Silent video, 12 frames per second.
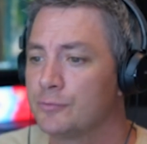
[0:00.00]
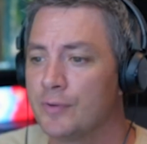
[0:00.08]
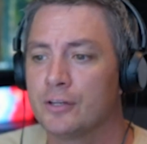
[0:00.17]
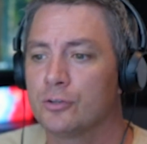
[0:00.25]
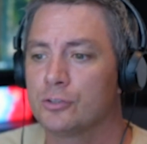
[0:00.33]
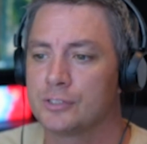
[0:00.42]

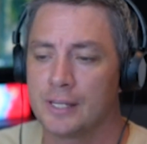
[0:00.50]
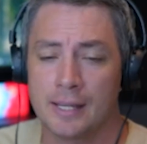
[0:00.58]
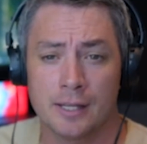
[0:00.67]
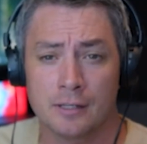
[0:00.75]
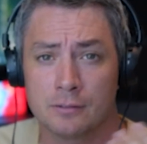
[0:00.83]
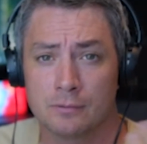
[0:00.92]
vendors,
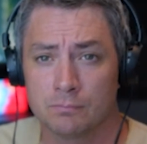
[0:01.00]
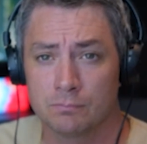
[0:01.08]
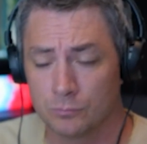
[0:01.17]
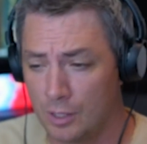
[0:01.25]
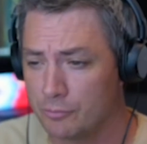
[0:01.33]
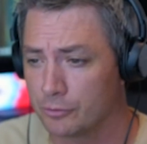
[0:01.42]
and
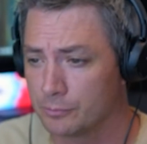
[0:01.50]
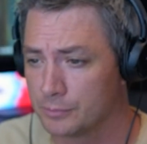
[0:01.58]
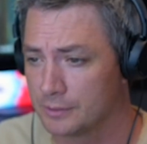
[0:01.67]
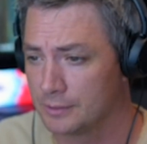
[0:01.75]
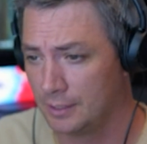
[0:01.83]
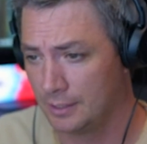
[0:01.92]
law
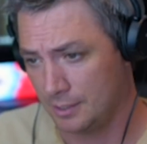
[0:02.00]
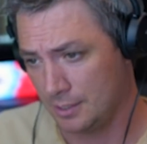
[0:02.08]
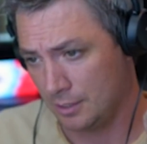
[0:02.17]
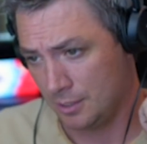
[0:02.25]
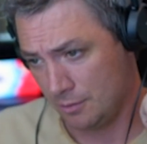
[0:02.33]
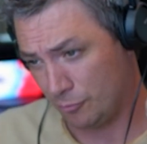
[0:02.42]
firms.
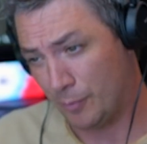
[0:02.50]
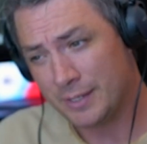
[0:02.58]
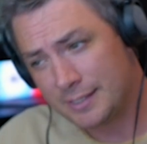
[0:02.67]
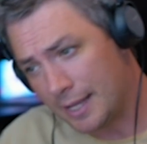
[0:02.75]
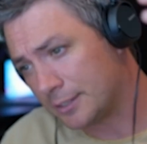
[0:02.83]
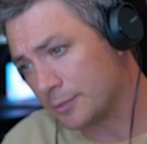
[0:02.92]
From
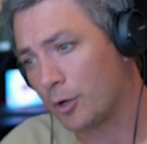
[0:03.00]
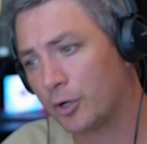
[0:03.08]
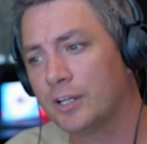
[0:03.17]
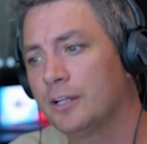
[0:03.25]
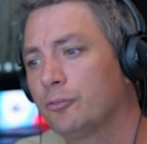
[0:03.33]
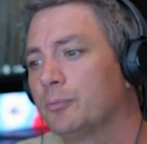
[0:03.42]
intake to
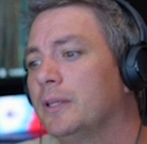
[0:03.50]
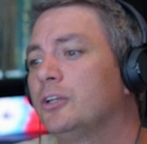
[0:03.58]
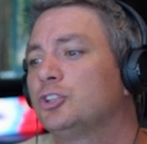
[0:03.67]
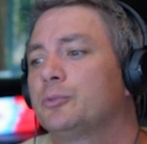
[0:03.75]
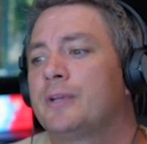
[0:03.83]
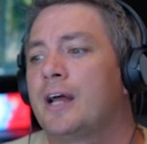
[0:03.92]
marketing, from
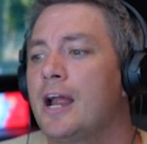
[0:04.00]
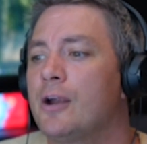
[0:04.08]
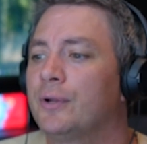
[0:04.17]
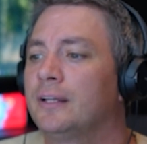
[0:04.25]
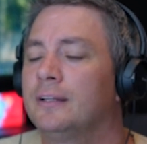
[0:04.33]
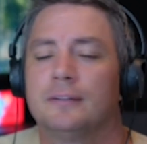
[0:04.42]
leadership and
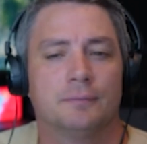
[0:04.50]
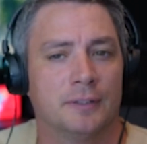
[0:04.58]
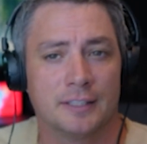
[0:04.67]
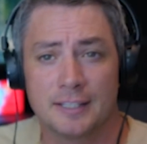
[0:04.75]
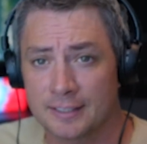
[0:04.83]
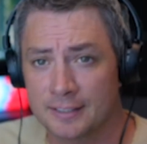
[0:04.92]
hiring, and
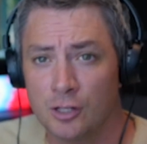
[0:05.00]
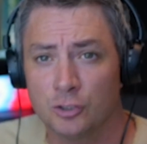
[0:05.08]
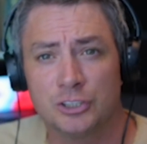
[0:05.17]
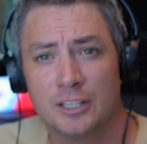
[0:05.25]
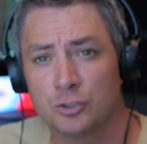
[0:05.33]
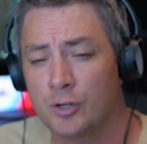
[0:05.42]
the
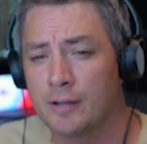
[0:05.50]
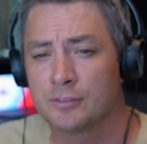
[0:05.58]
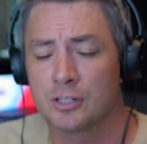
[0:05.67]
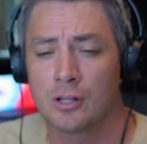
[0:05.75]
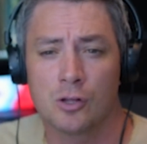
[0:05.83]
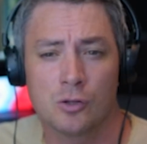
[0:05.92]
technology that drives
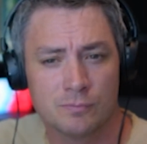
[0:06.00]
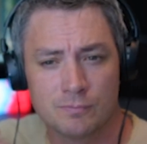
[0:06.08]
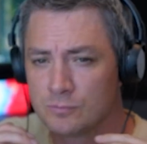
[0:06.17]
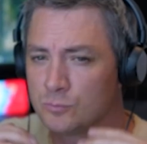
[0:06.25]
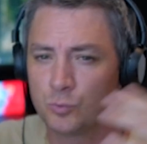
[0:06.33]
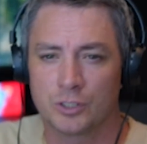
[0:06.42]
it all,
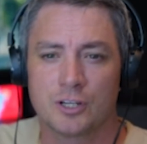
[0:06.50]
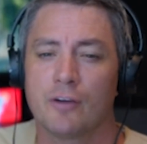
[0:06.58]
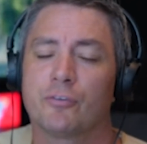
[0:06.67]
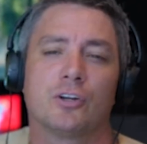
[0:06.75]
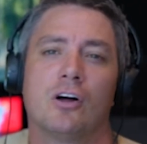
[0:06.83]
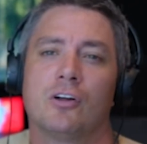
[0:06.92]
we
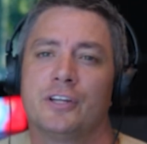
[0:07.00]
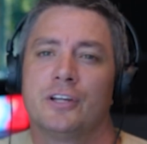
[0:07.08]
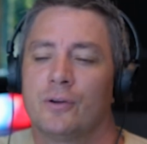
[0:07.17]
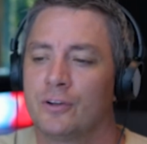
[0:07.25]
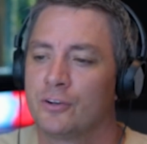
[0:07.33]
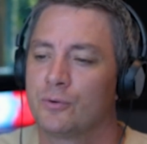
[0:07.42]
cover it all
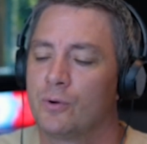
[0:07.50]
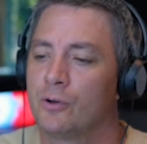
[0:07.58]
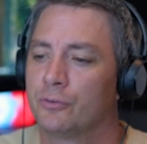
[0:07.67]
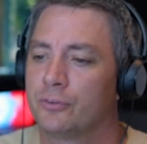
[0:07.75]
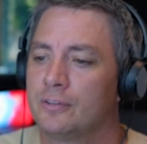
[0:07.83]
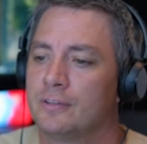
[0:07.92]
here on Under
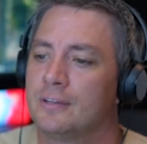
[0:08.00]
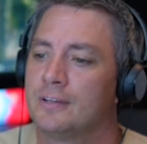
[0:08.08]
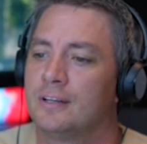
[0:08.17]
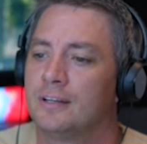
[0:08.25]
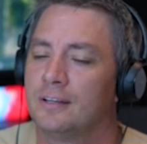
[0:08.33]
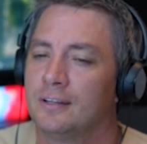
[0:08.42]
Oath.
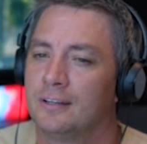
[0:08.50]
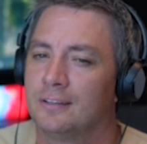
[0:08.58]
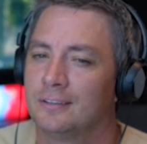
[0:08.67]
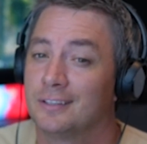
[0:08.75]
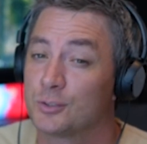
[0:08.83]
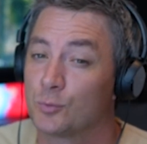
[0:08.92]

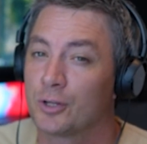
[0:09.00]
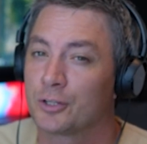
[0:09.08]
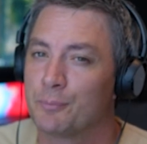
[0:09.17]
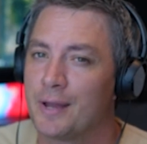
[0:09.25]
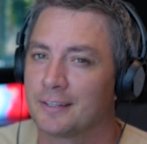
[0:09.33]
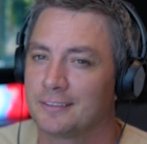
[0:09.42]
Let's
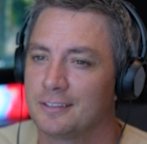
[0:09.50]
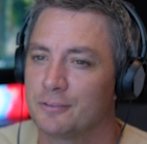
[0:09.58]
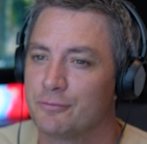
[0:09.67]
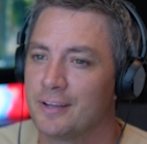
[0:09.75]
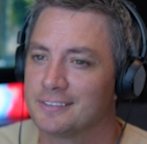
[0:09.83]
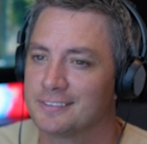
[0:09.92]
welcome back to
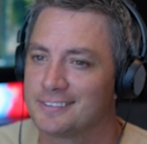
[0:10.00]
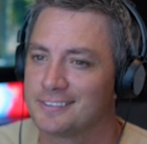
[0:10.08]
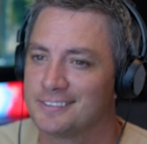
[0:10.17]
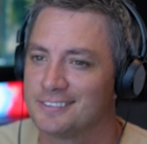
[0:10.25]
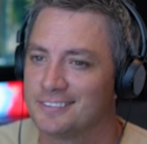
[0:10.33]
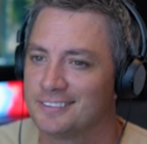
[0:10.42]

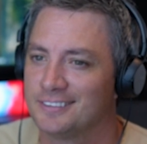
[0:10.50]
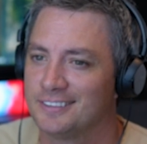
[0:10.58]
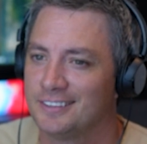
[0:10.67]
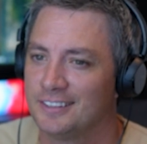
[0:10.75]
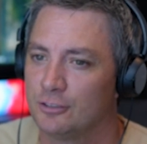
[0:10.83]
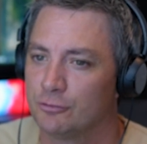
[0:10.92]
defense.
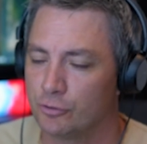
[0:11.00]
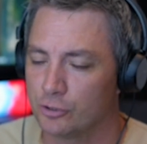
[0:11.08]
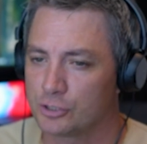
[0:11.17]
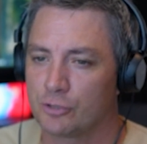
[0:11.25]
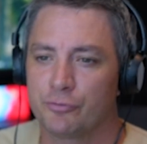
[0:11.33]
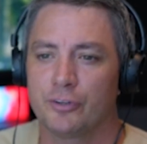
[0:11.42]

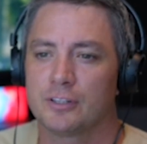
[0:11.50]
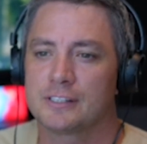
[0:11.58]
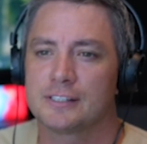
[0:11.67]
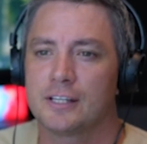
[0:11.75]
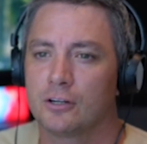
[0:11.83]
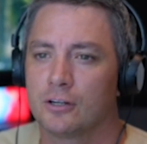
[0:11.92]
First, our
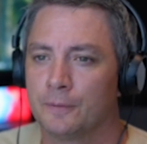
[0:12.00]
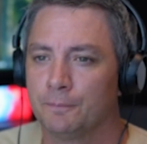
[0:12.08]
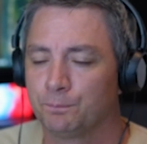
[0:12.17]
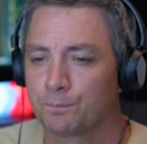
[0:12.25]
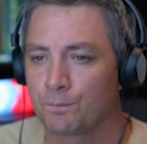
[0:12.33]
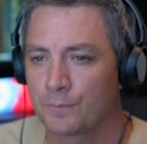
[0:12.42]
fearless leader,
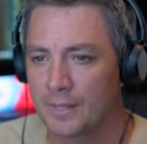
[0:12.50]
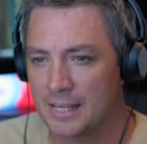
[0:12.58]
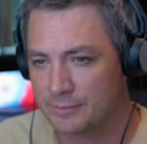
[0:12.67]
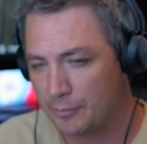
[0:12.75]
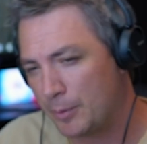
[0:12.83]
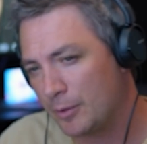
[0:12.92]

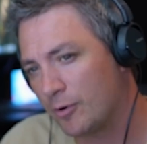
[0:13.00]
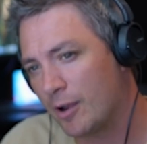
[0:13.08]
SVP of